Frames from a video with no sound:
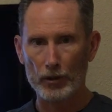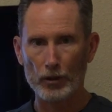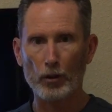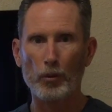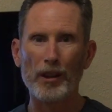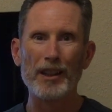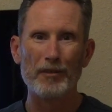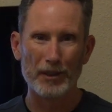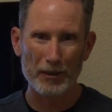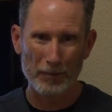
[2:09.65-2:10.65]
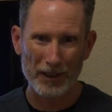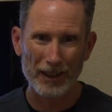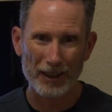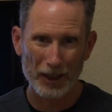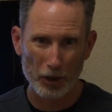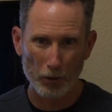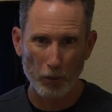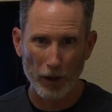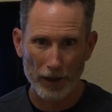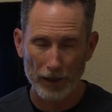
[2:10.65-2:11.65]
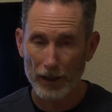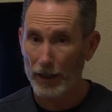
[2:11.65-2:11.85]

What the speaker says: your cravings begin to go away.